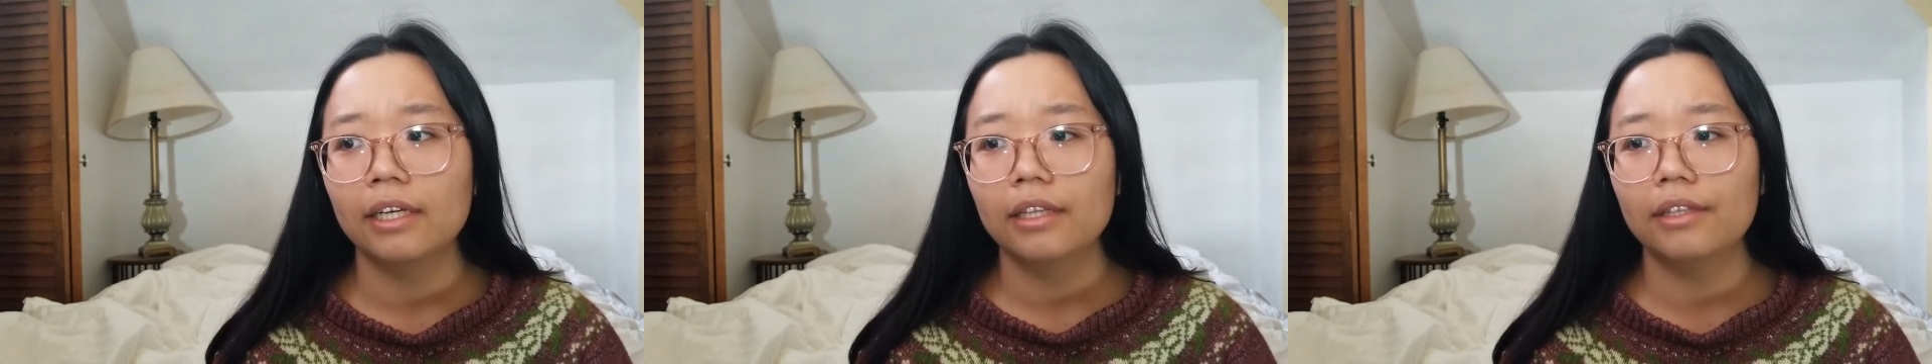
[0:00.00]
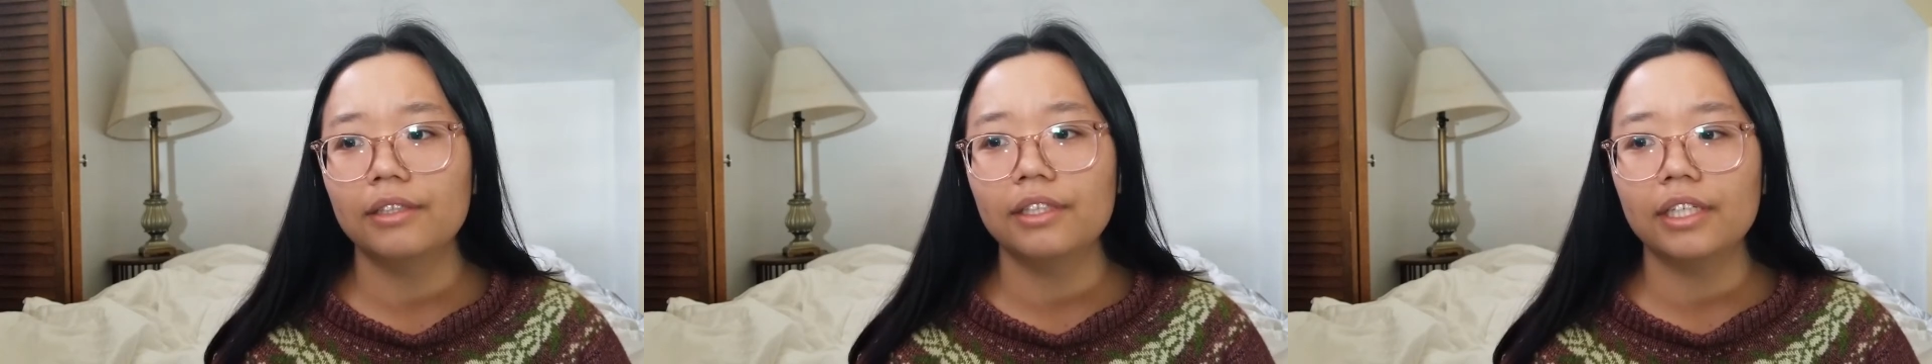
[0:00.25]

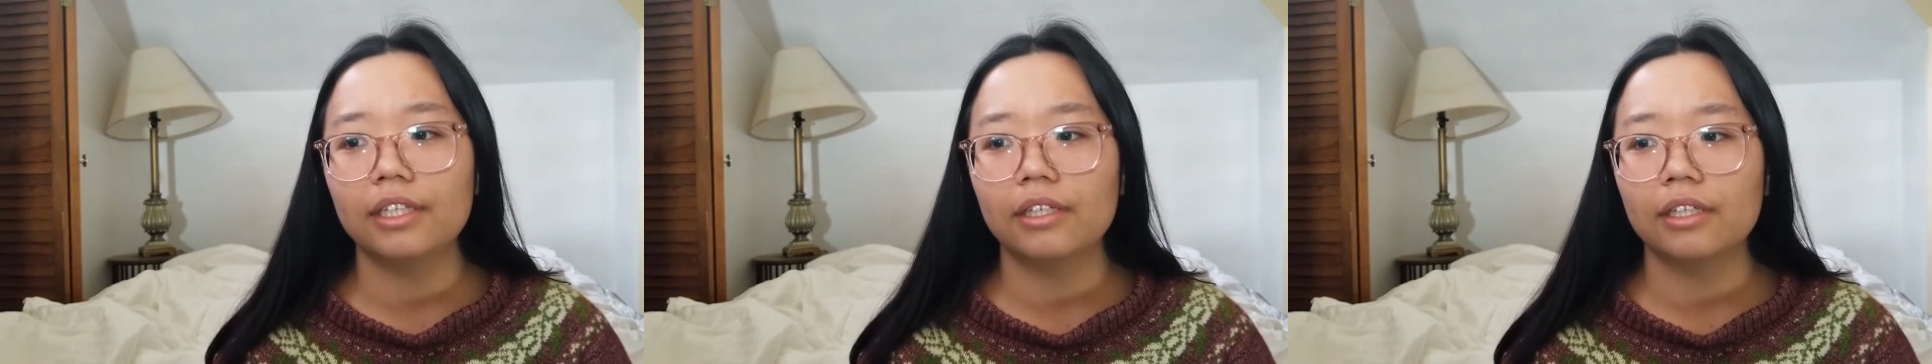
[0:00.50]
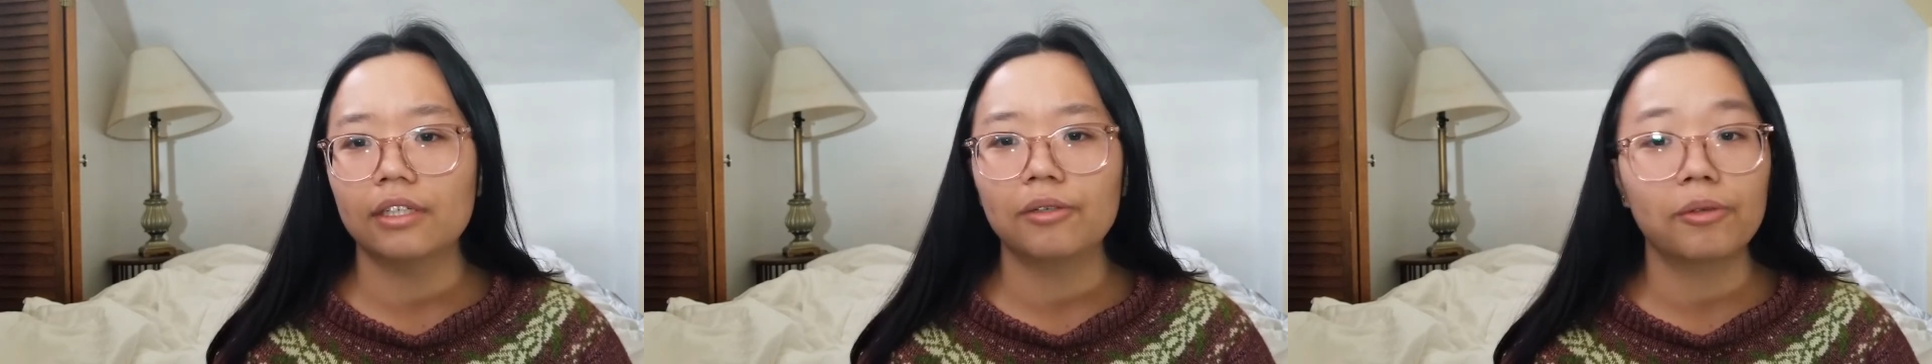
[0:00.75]
the
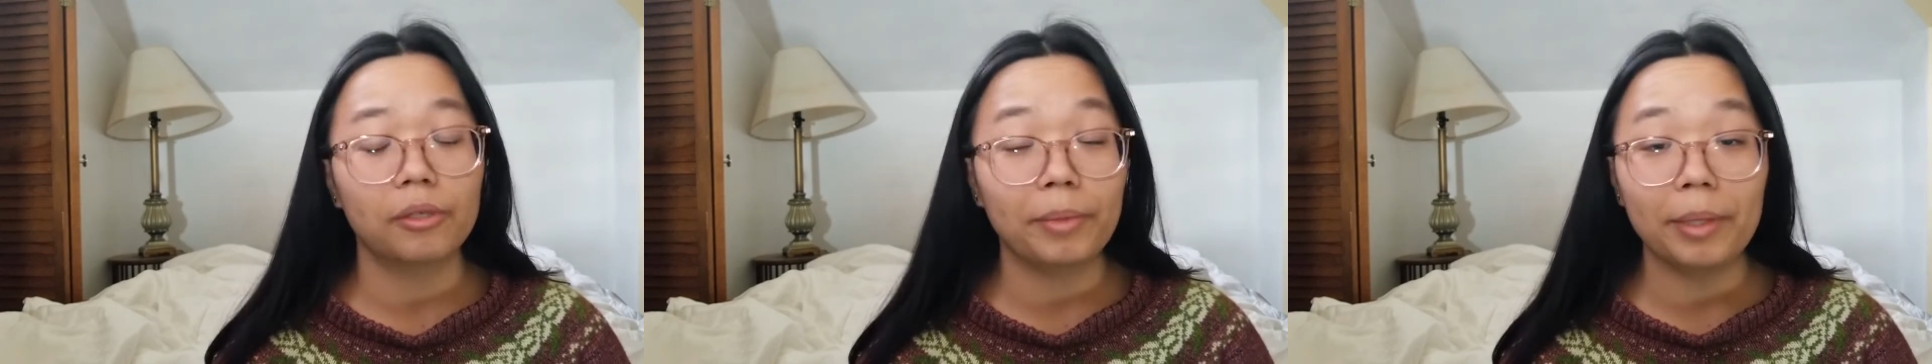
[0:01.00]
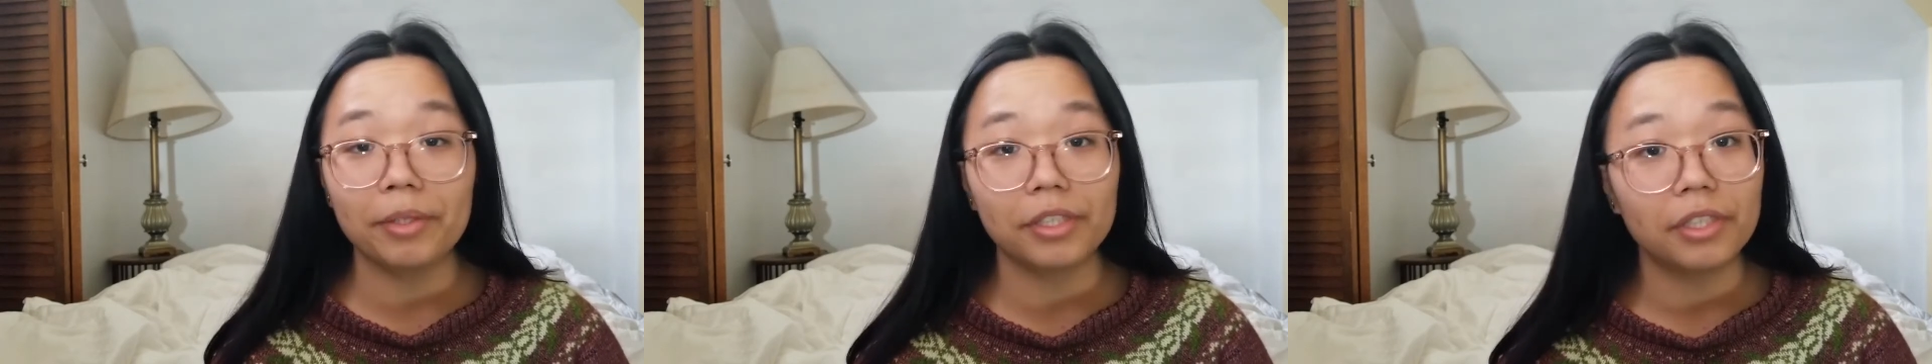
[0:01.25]
knitter, or
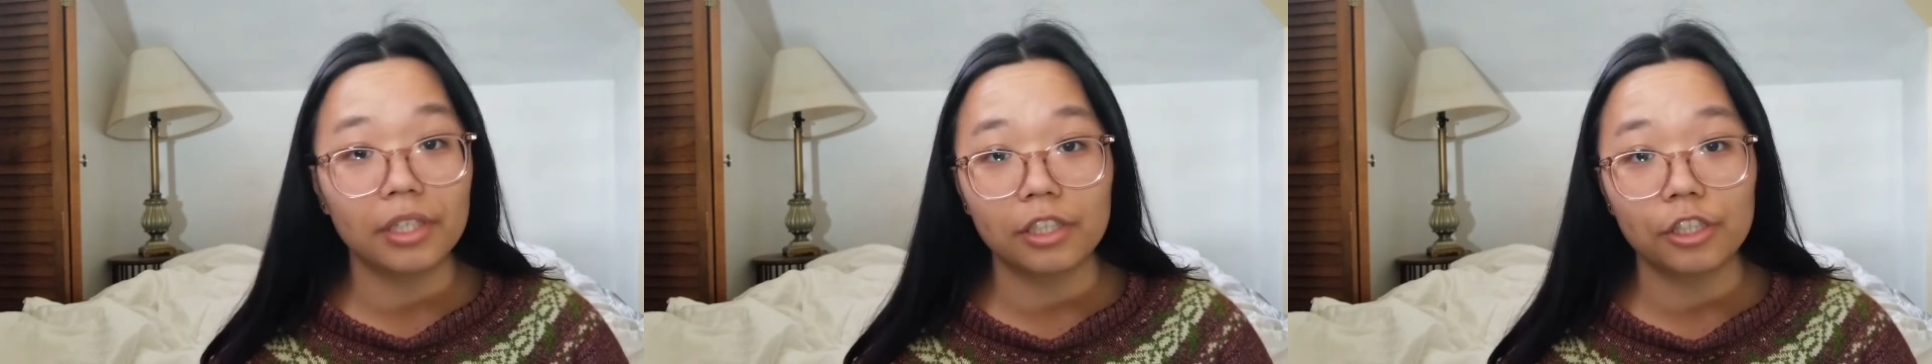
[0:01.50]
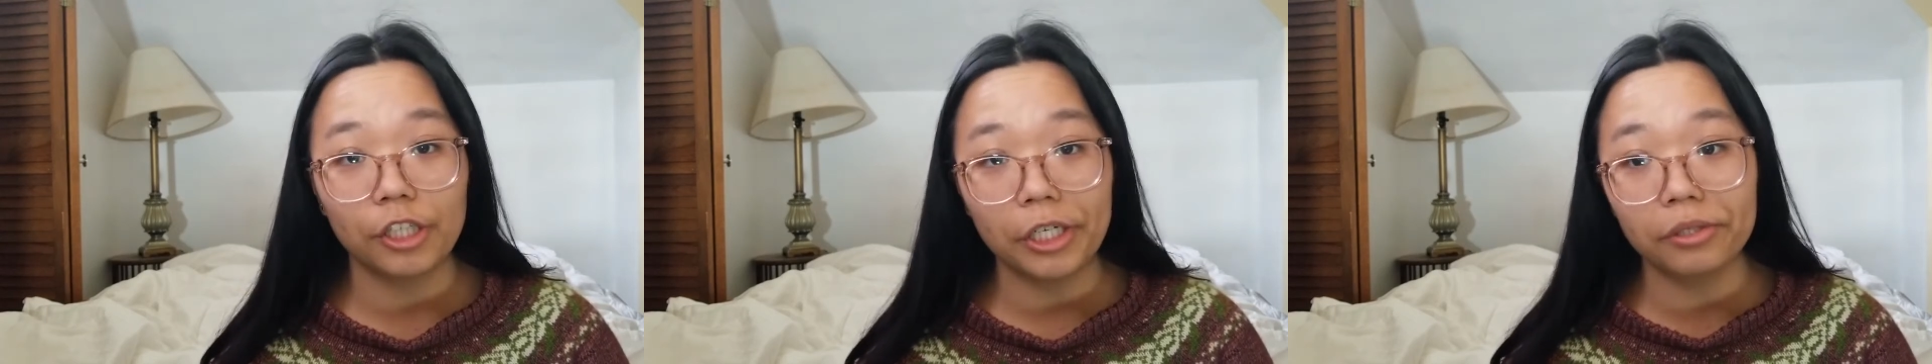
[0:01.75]
maybe the knitter
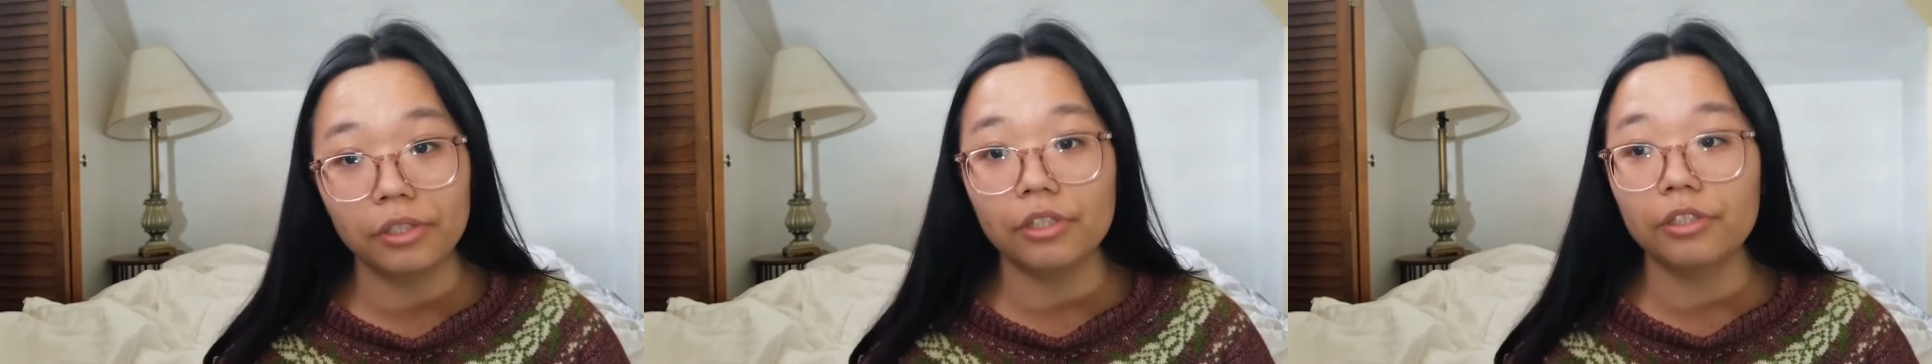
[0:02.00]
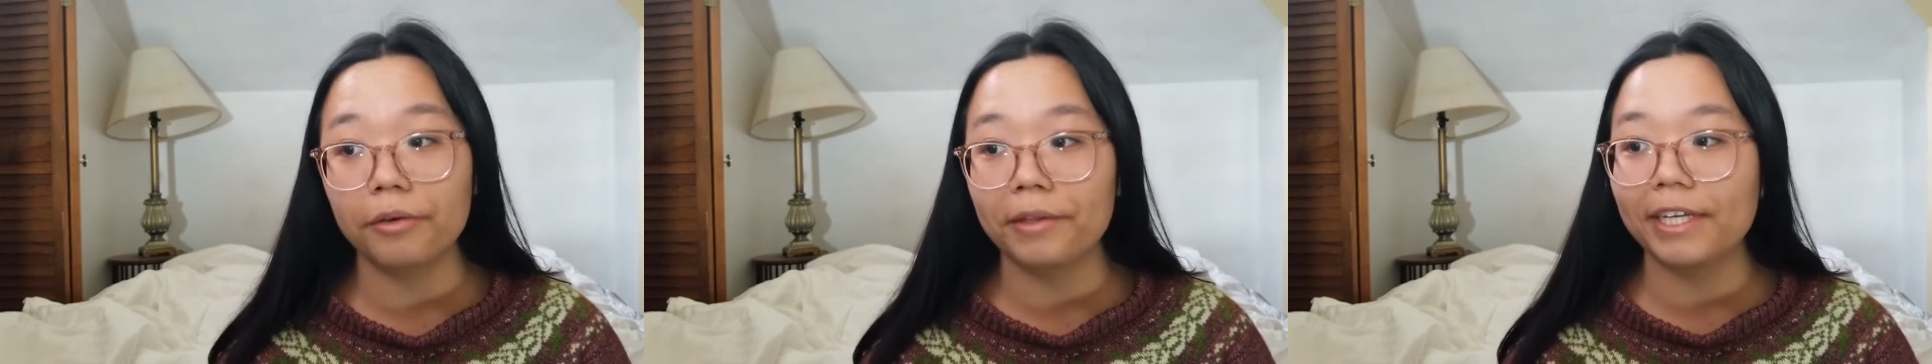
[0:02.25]
chose to
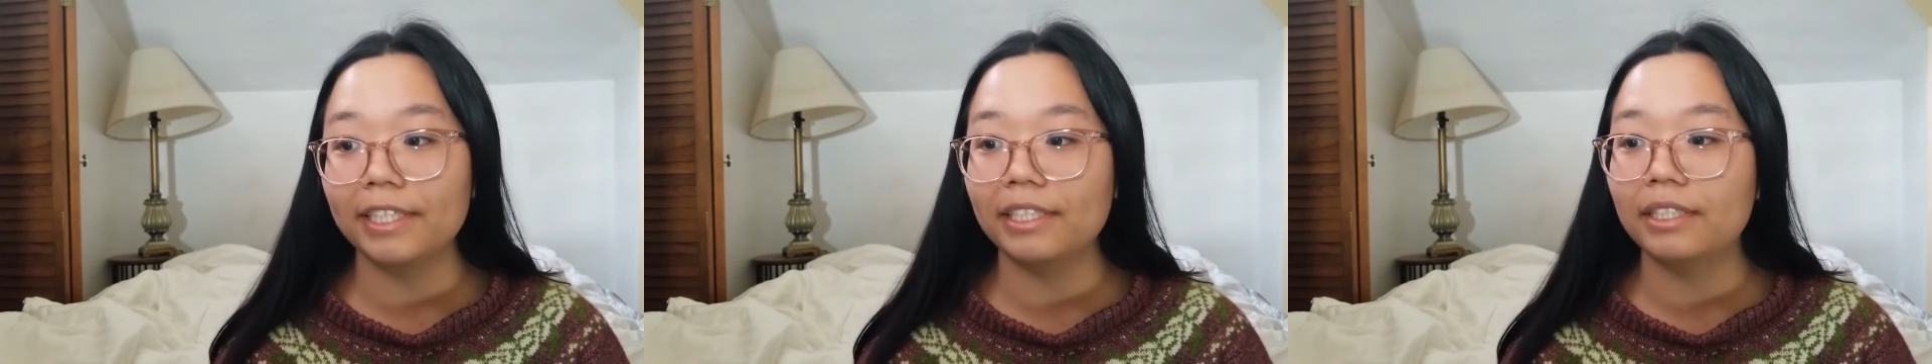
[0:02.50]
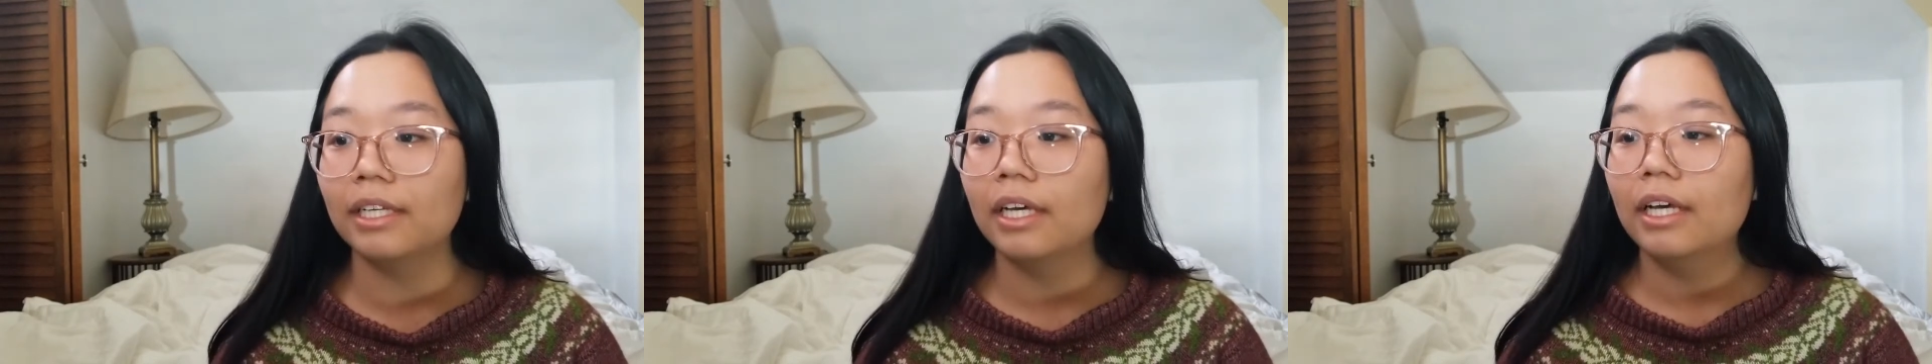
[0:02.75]
do this,